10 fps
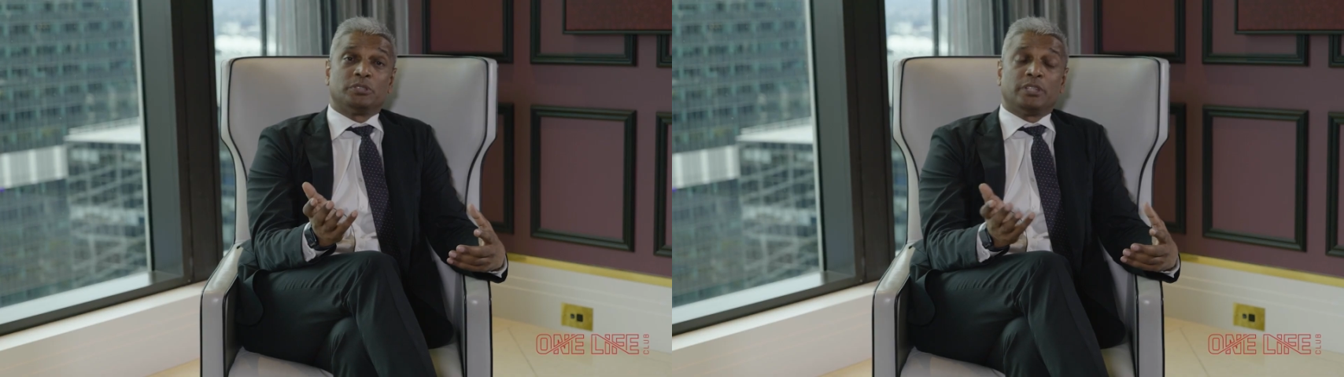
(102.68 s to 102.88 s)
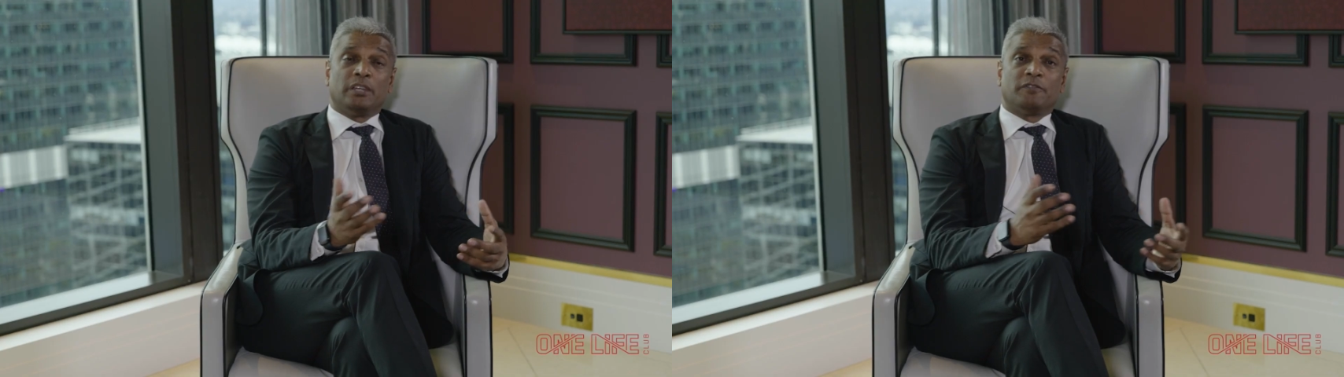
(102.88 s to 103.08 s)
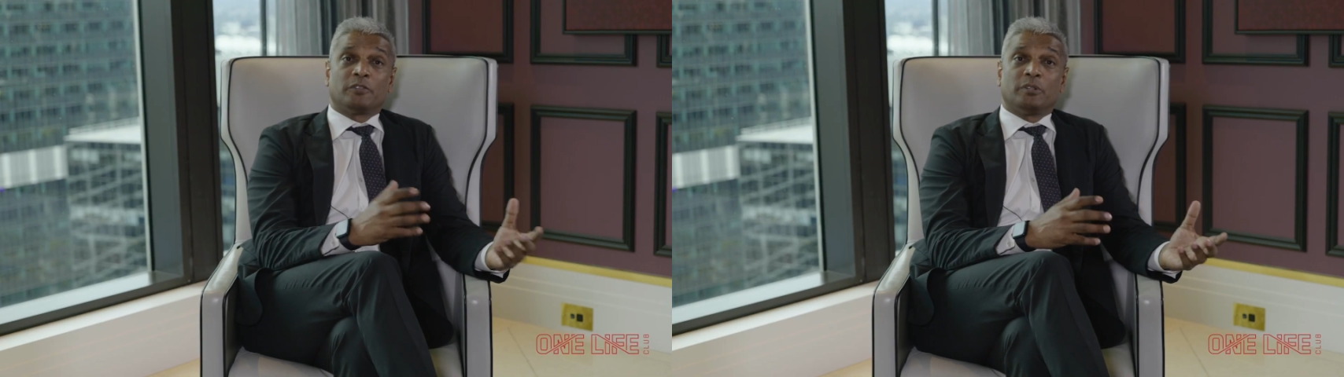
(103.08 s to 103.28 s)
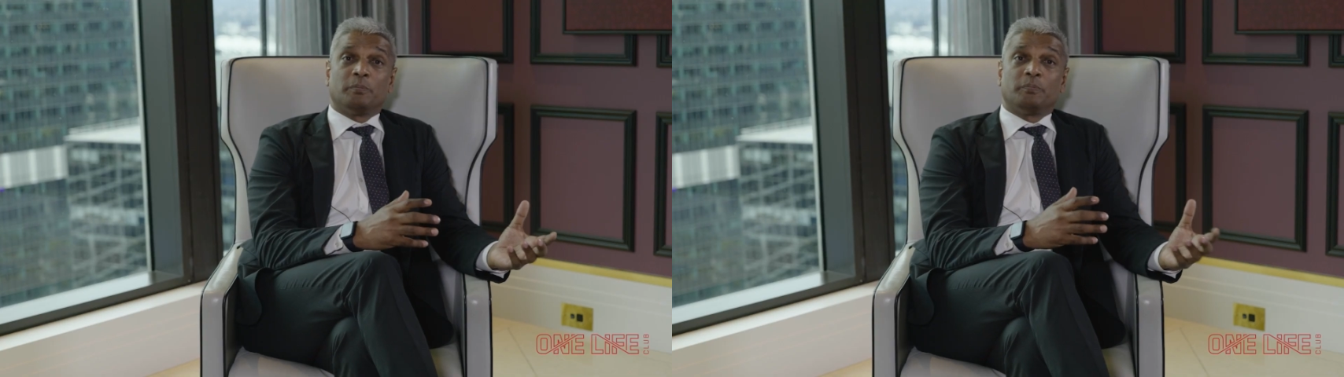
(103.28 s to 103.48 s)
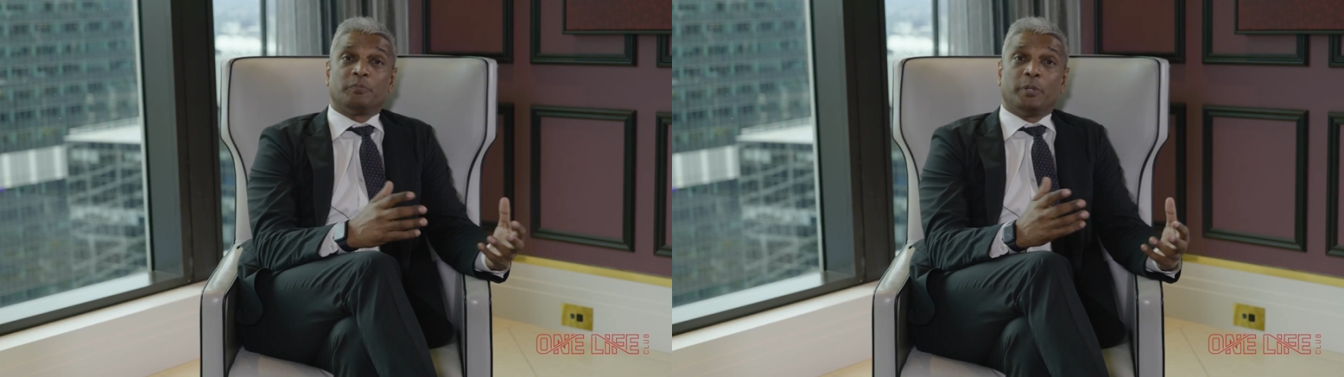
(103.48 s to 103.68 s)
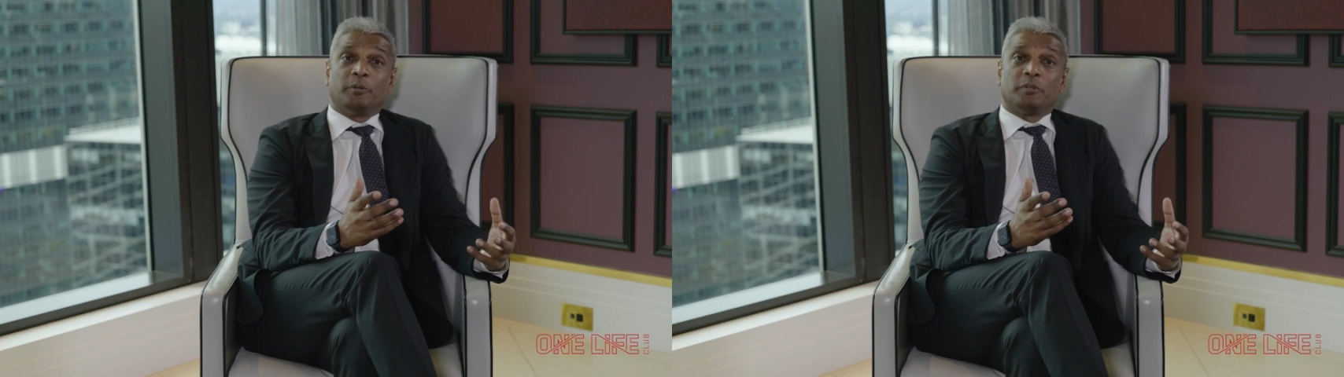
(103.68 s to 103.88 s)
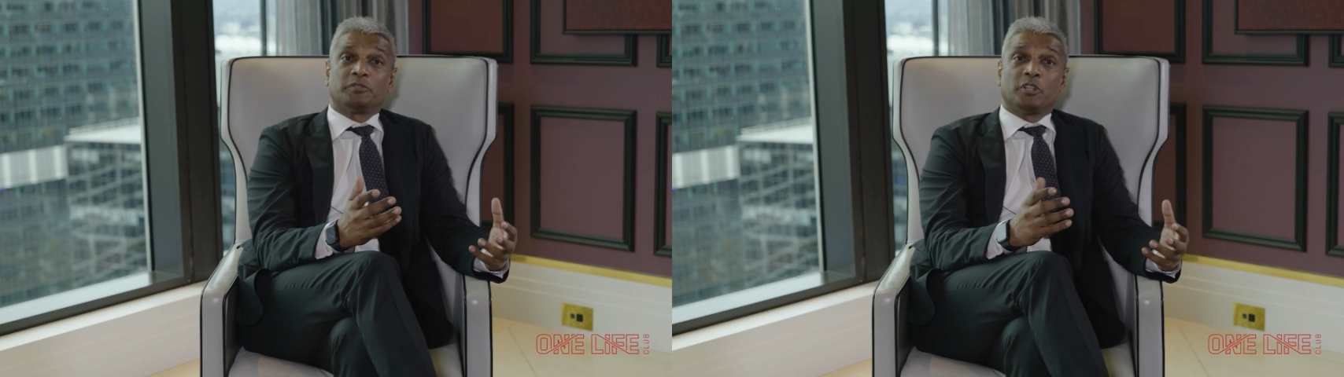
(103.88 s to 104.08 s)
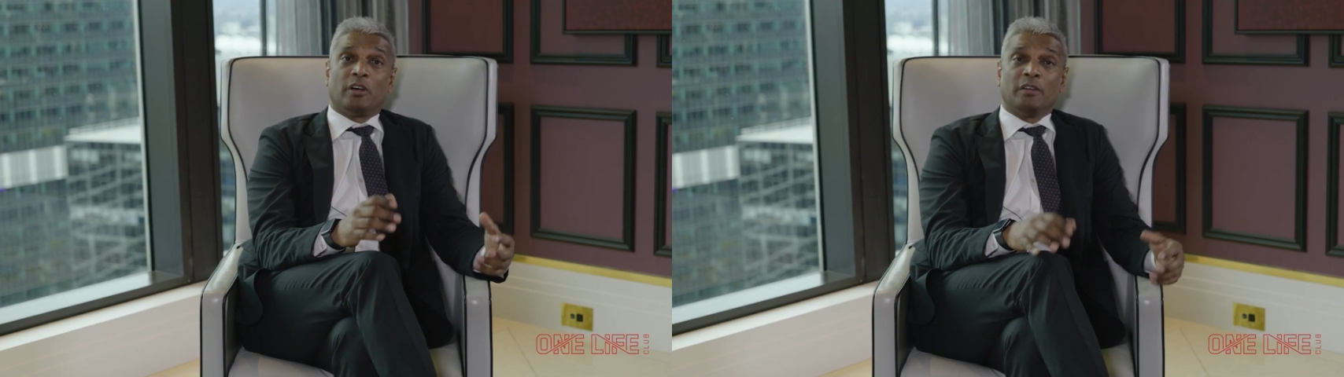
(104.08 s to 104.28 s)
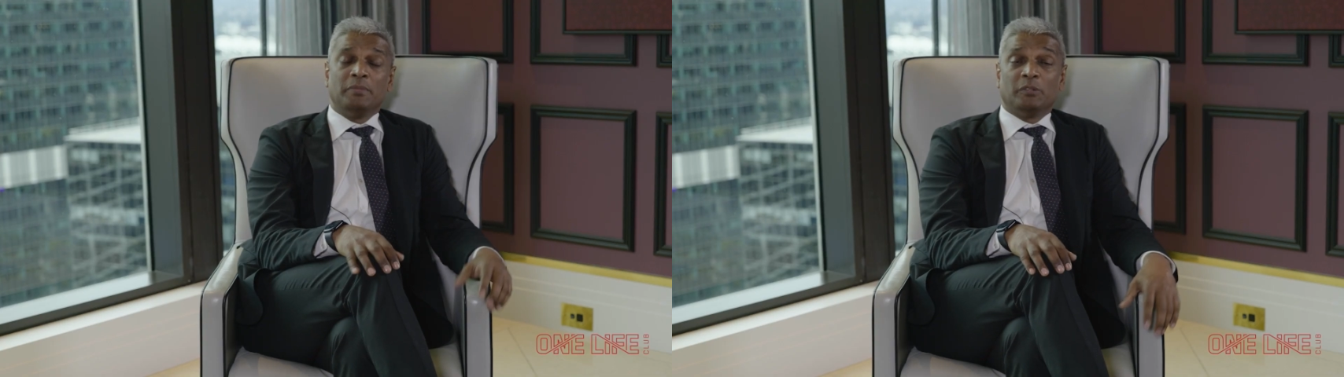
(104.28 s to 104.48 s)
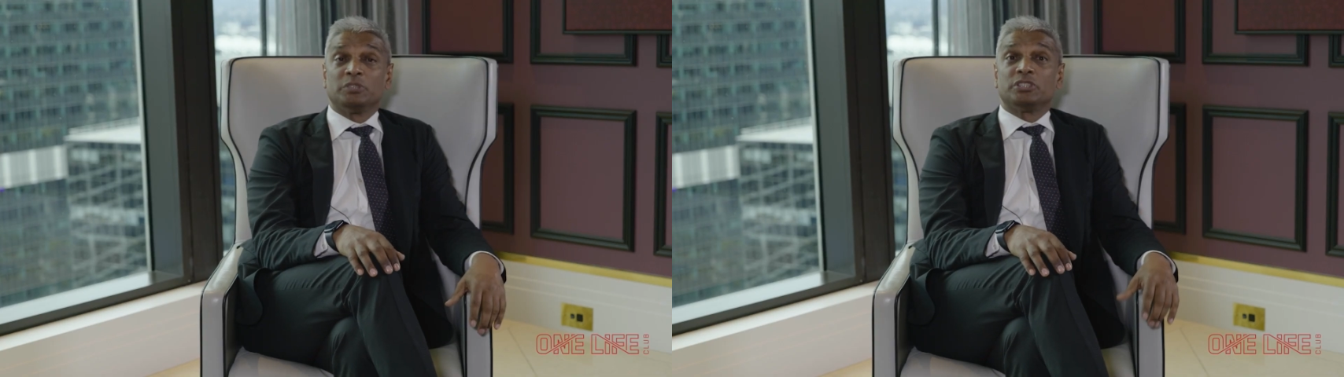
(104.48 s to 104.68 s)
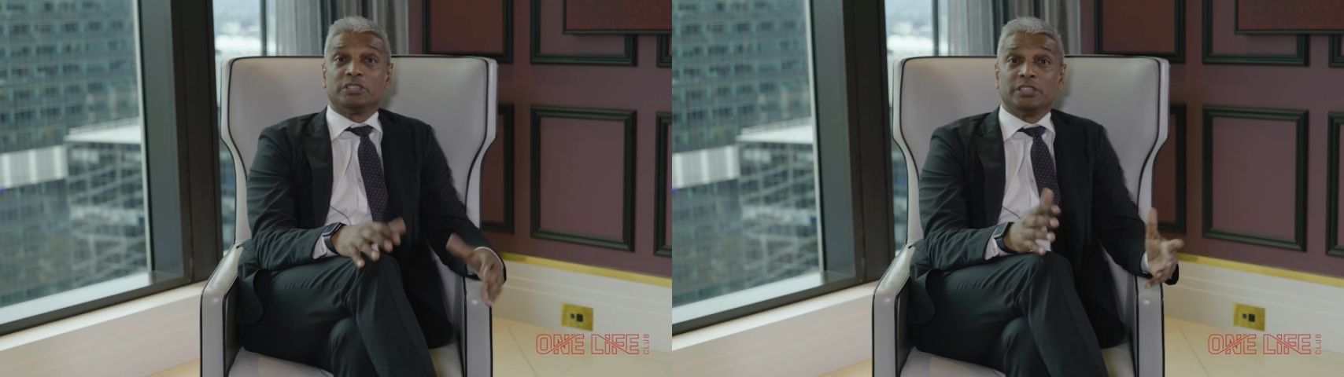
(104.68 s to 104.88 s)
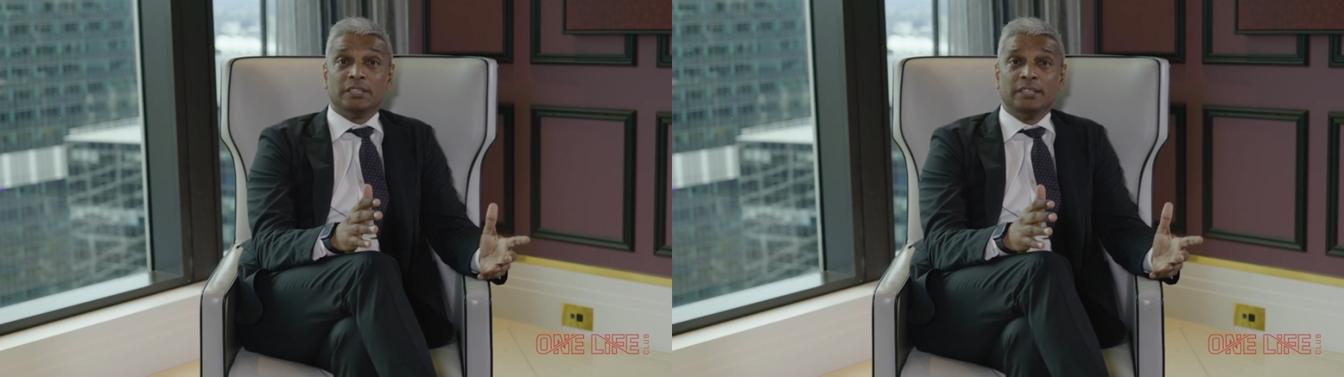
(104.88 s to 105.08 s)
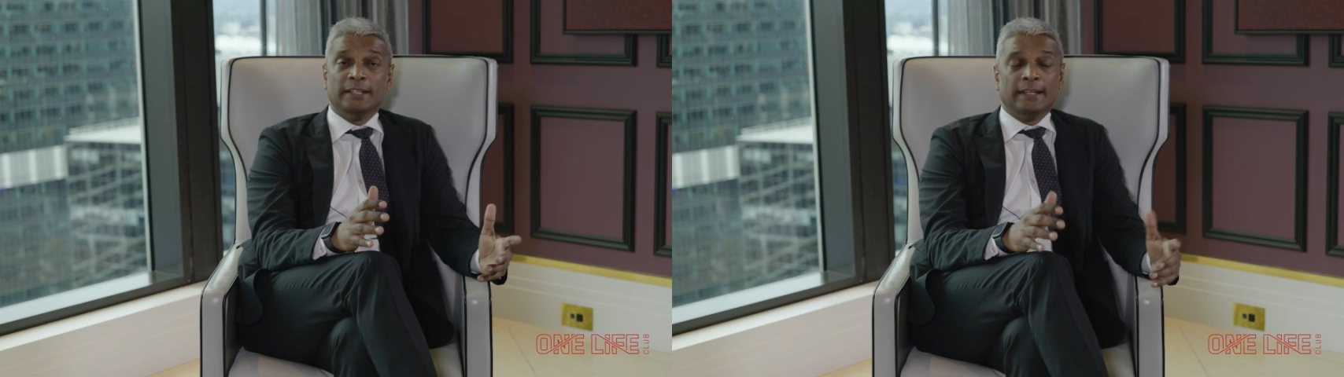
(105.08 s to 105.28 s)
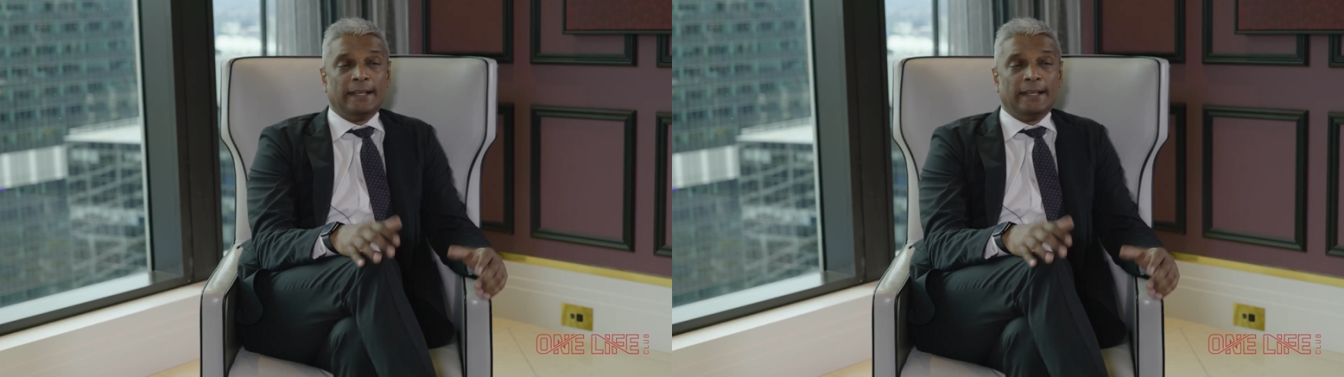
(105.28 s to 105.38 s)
stead for a period of time, which it did.